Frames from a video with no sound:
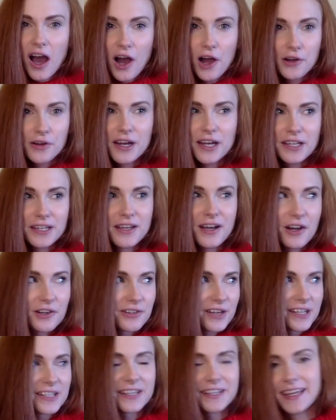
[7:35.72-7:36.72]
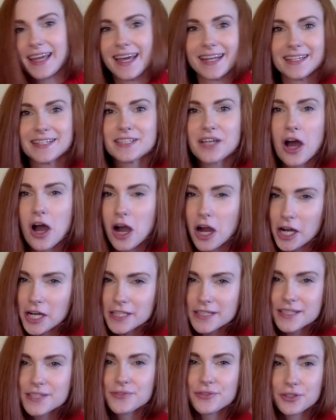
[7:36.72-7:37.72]
Alright, I get it.
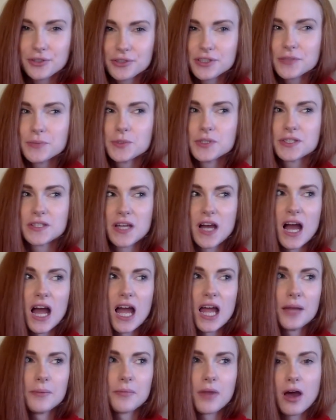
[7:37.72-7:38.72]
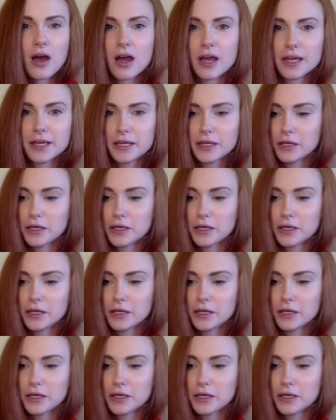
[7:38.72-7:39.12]
Hearts for Christmas time, like...